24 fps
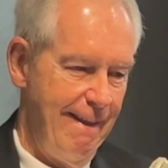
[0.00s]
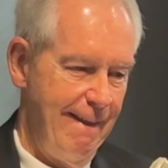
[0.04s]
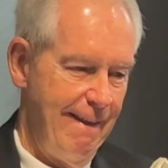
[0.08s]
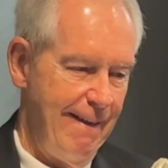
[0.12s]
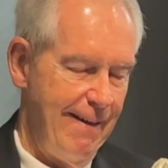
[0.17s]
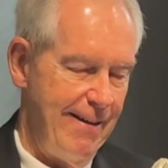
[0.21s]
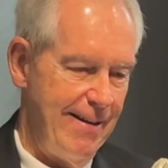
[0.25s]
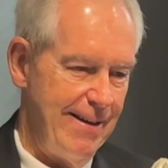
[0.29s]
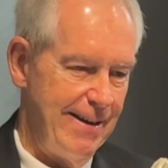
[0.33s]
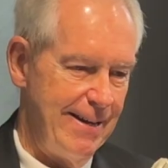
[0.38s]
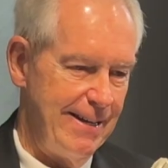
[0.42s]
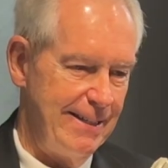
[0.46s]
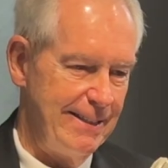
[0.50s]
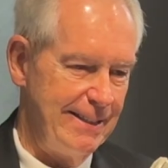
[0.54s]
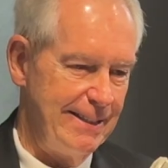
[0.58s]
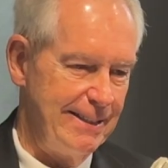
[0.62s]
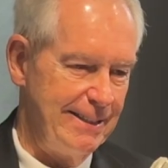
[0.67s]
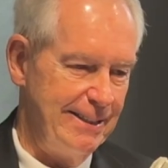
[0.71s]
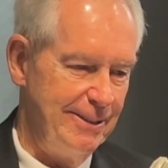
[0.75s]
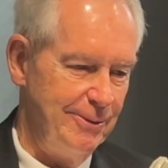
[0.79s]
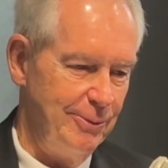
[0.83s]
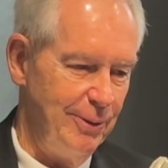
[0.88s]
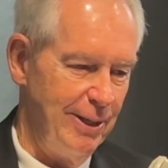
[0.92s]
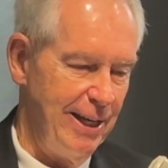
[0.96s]

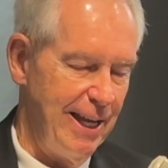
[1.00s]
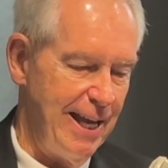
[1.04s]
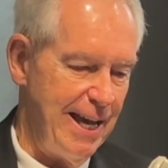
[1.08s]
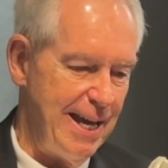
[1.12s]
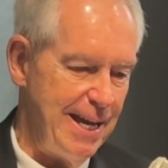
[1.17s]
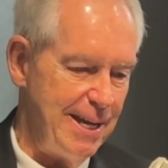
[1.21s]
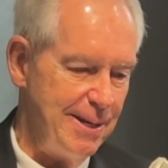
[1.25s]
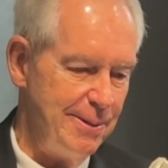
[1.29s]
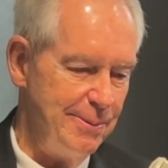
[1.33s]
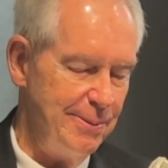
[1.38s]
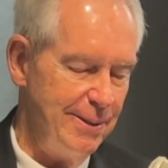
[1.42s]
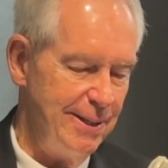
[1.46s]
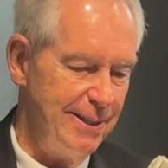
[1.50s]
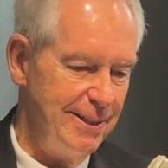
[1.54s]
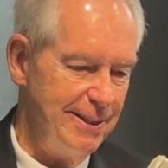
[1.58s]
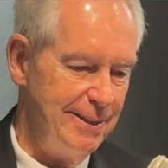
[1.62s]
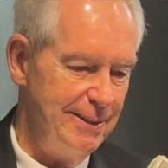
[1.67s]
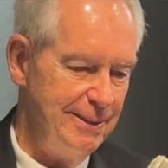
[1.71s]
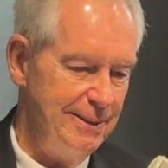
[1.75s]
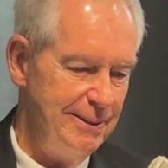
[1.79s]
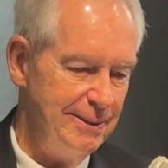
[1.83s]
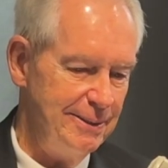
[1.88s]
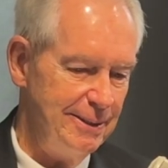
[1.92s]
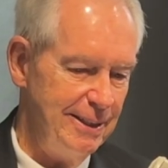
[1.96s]
Well,
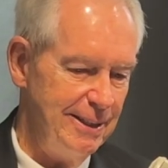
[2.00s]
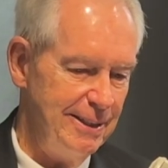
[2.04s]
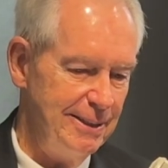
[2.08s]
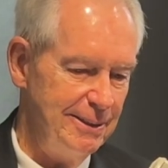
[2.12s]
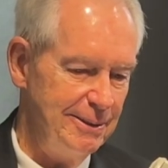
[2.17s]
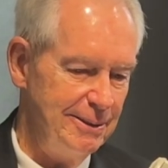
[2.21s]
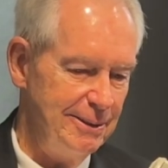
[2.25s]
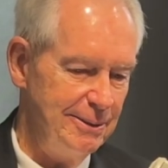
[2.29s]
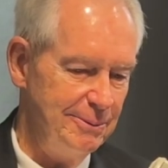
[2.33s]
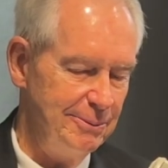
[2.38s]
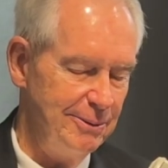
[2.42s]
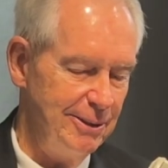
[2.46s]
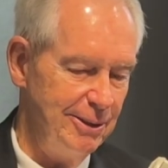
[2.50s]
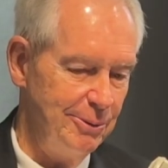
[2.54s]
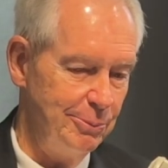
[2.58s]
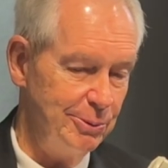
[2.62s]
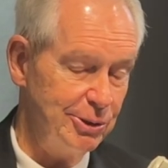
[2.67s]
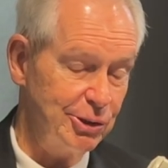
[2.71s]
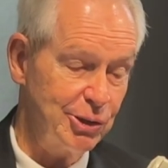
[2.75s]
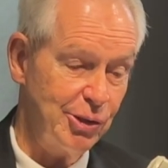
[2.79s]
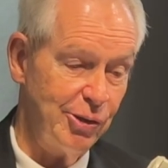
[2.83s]
Iowa was